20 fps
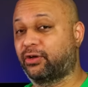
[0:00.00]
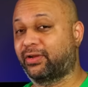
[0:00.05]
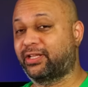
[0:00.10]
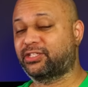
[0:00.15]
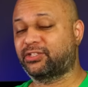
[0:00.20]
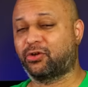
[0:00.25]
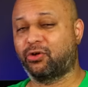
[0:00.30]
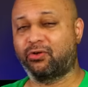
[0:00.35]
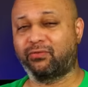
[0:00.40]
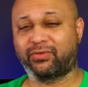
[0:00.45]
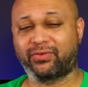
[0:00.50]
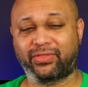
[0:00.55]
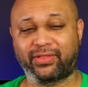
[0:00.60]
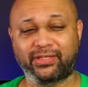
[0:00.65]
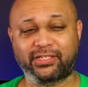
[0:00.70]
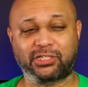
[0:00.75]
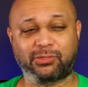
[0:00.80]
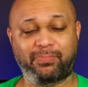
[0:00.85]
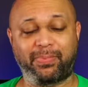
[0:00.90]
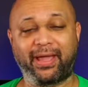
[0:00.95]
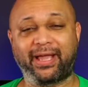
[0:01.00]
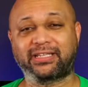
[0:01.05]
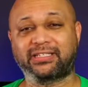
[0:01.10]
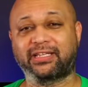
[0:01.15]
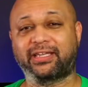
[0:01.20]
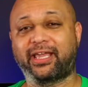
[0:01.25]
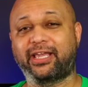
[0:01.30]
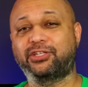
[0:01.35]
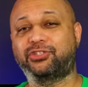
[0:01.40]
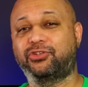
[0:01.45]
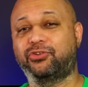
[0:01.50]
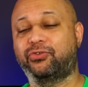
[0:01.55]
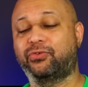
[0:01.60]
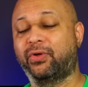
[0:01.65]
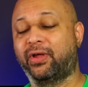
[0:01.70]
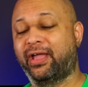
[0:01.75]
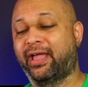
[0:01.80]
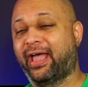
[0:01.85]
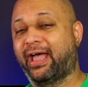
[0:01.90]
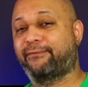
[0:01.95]
Let's go over the specs in case you
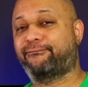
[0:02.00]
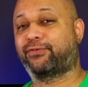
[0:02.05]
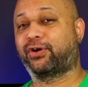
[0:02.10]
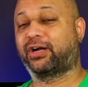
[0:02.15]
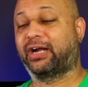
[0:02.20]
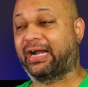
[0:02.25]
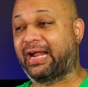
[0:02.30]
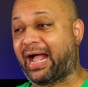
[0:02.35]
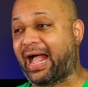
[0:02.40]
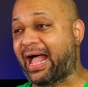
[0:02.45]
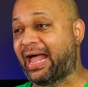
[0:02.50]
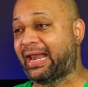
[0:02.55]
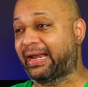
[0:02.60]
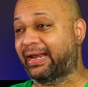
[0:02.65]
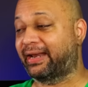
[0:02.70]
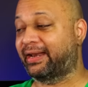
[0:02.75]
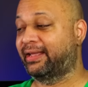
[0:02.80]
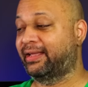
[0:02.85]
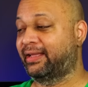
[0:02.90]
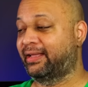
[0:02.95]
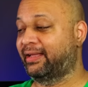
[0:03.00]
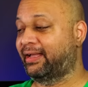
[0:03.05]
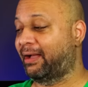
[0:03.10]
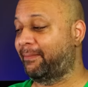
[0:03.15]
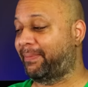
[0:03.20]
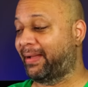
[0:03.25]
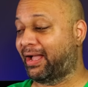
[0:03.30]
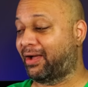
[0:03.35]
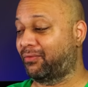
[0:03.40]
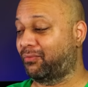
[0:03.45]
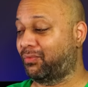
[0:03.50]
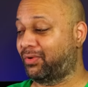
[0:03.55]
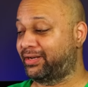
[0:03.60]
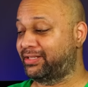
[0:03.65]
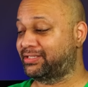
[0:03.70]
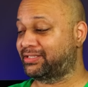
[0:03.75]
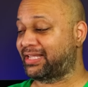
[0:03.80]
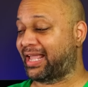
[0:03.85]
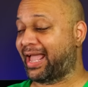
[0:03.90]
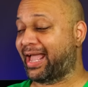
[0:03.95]
have forgotten about what
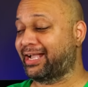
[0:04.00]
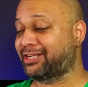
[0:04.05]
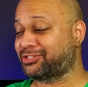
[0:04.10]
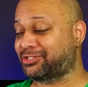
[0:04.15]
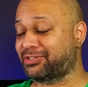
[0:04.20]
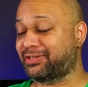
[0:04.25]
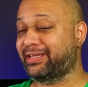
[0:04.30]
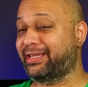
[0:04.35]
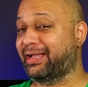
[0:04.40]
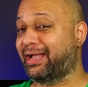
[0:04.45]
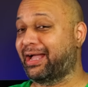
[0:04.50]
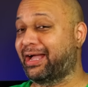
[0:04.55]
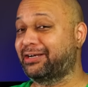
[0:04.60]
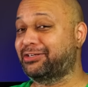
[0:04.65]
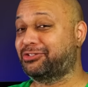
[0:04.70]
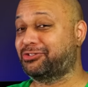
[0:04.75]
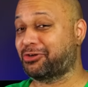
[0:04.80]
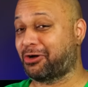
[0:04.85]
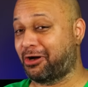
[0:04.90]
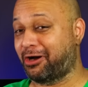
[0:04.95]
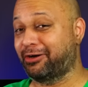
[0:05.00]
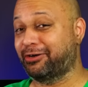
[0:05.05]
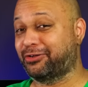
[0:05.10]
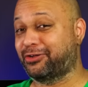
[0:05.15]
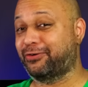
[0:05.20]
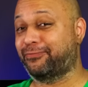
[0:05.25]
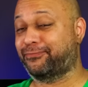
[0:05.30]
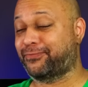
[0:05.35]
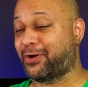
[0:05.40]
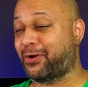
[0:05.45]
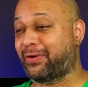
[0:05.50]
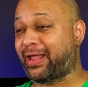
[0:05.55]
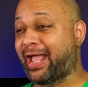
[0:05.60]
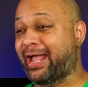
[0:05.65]
is actually a darn good phone.